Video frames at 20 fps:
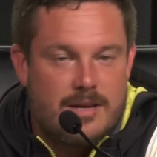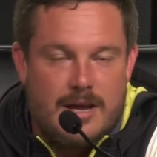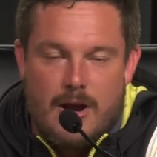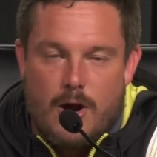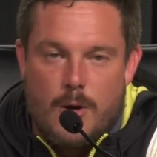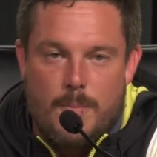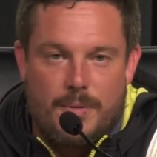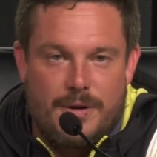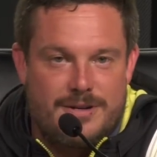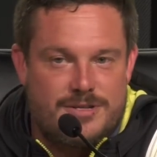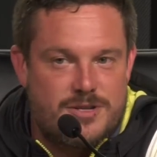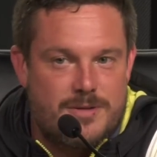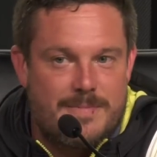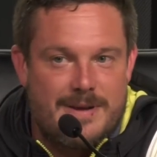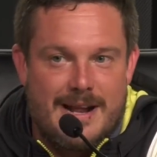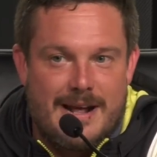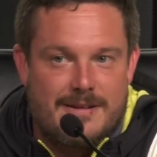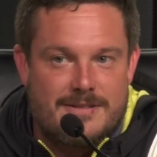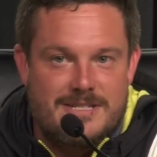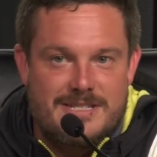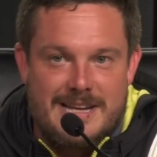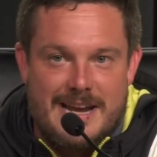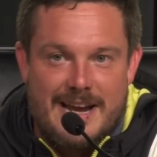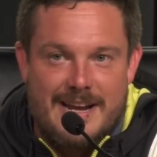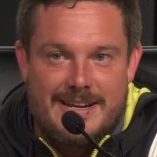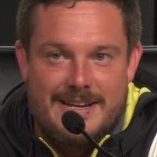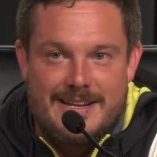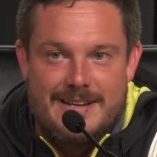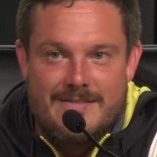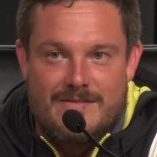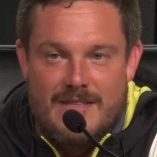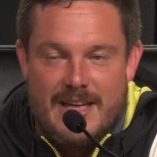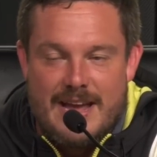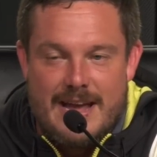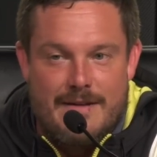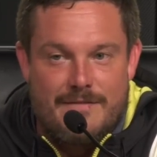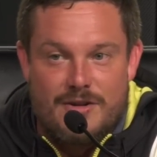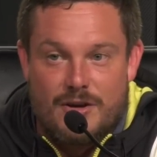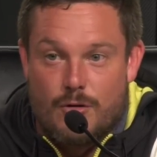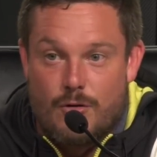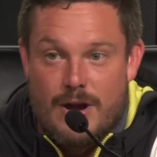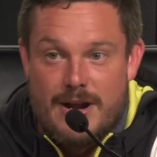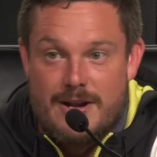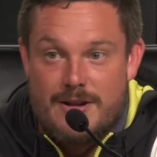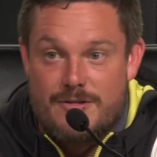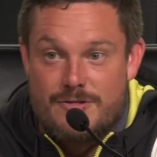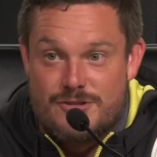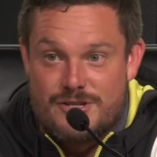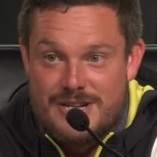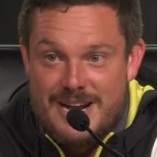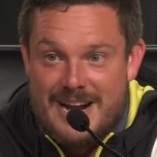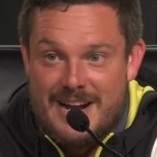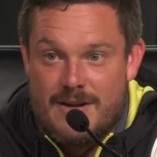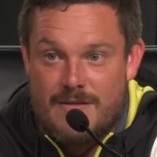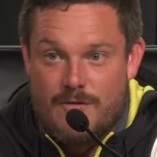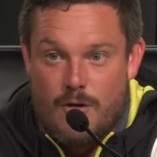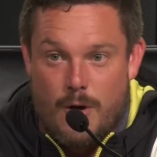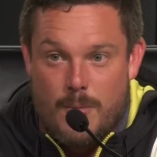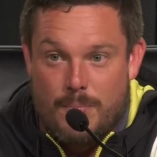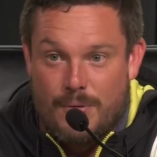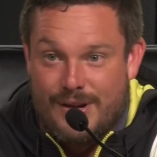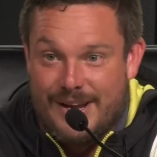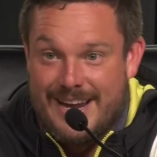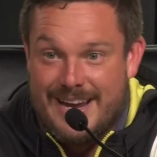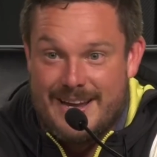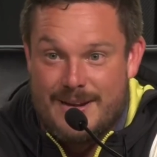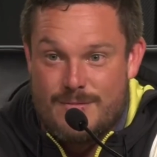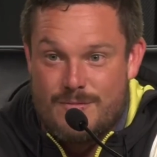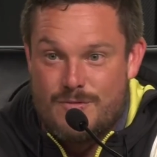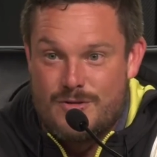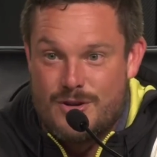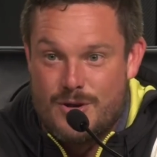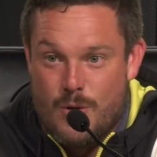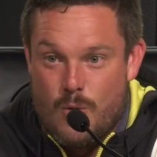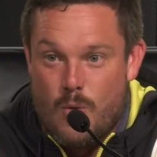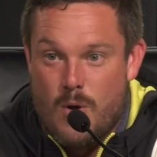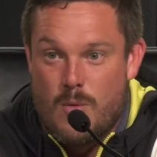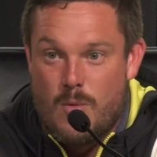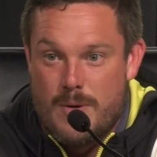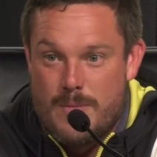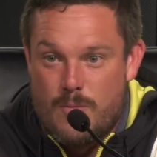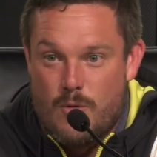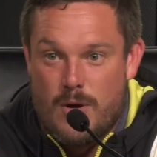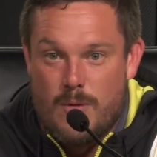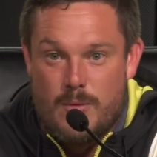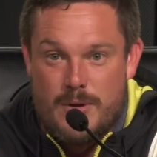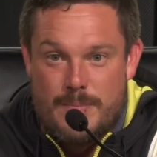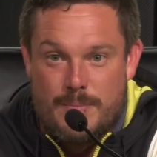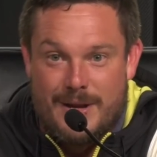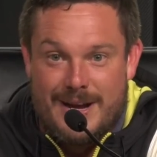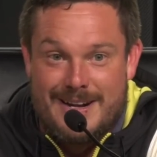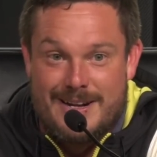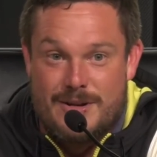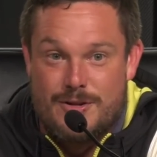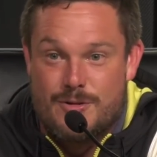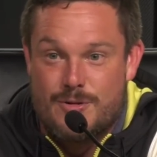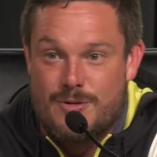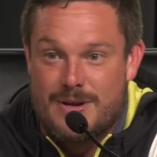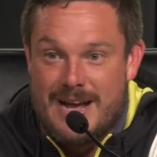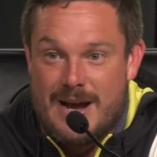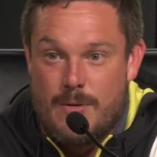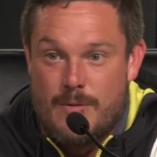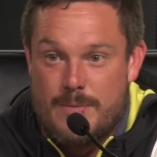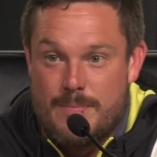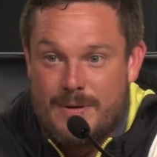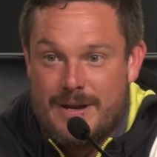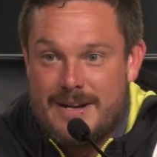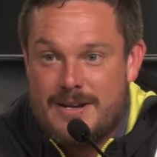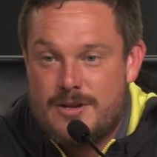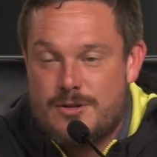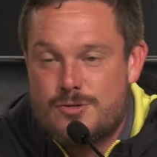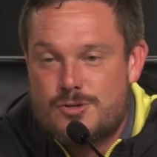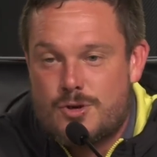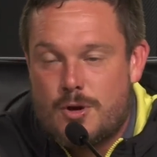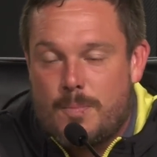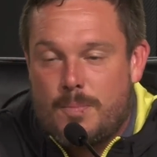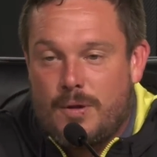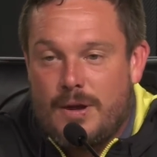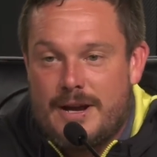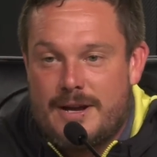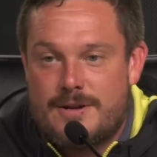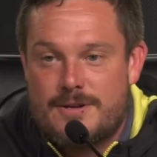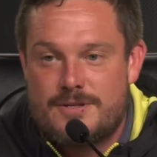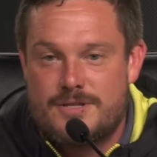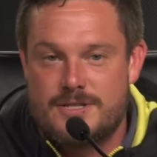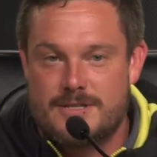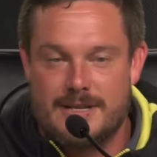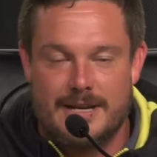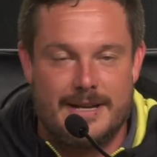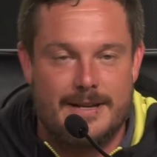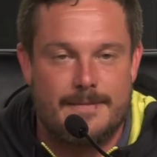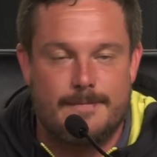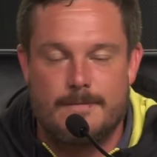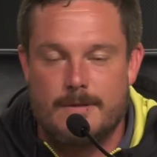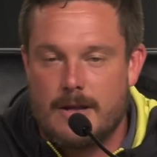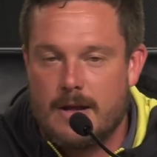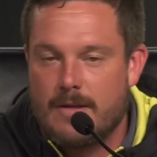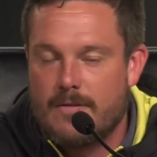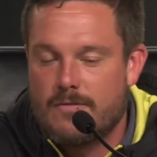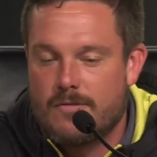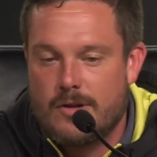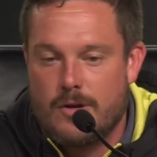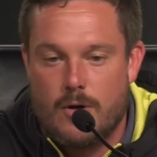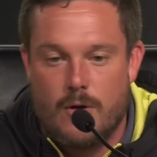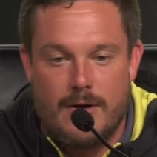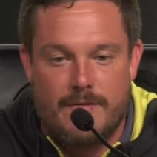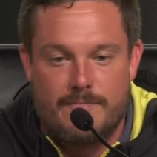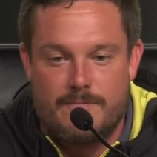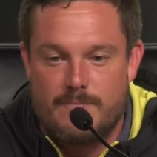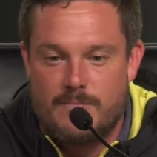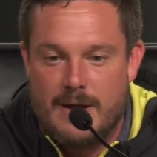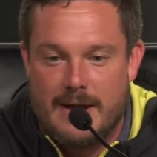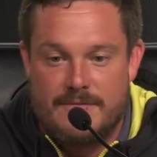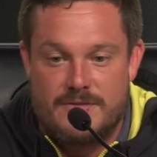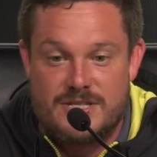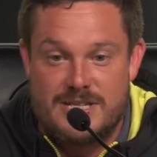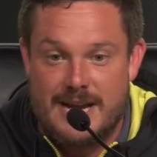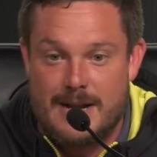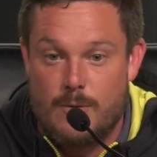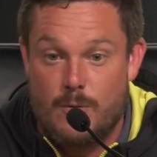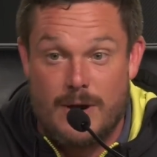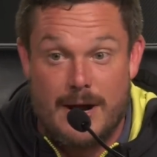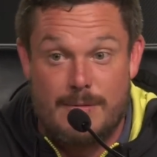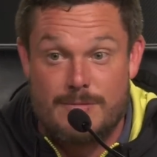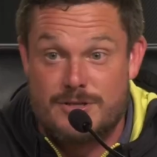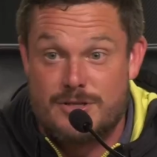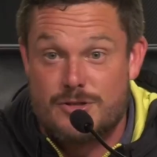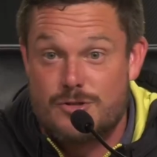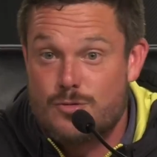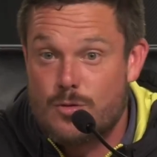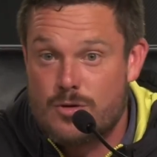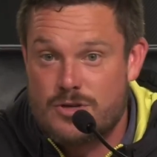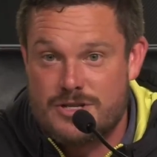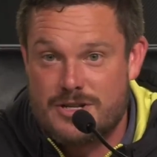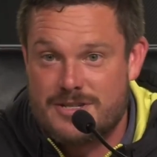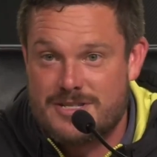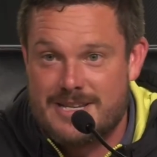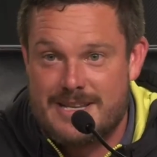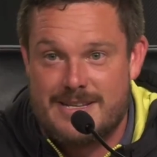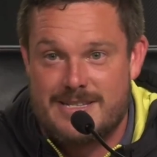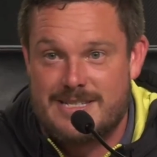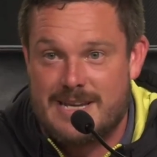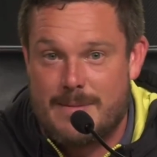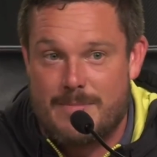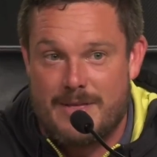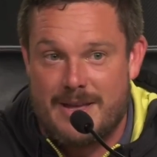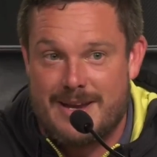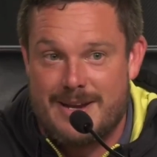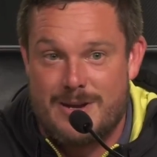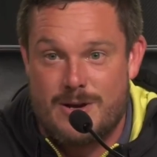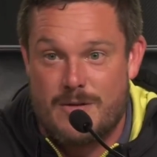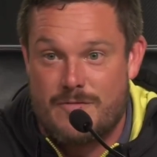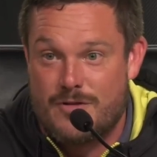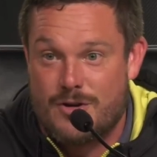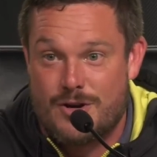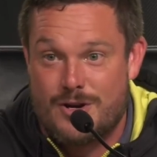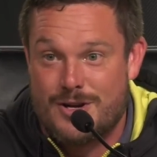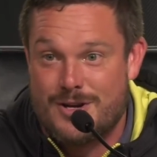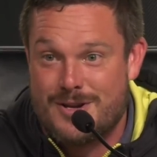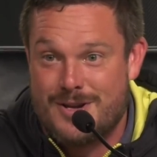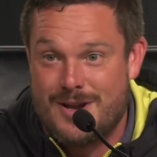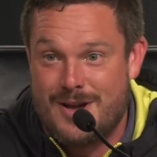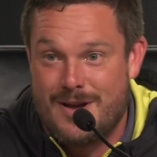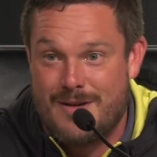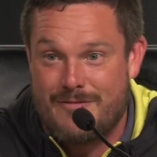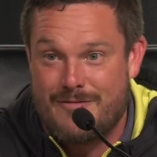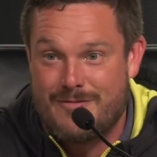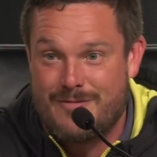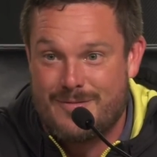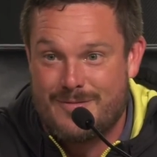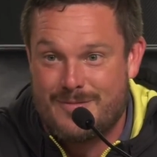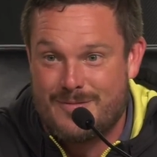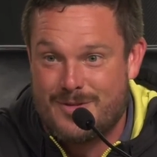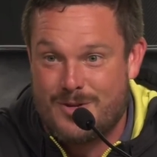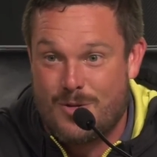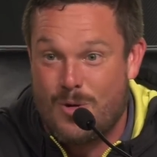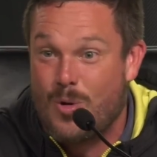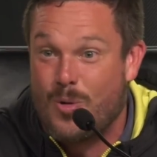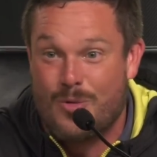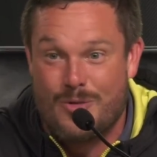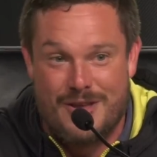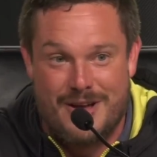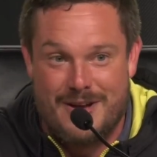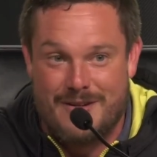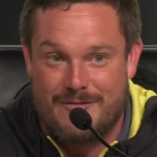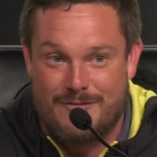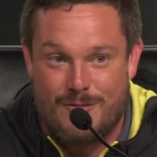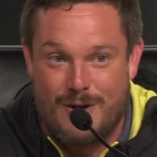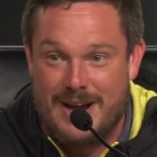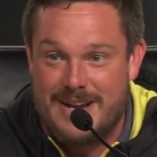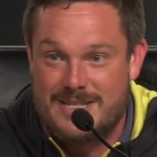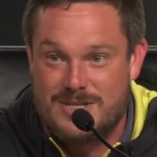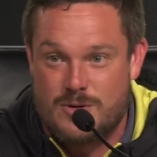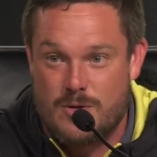Our players have been outstanding. They have a great understanding of our plan, you know, what we plan to do and how we plan to use our players. And, you know, I've said it when I was at Georgia. I'll say the same thing here. If you're good enough, you're old enough, right?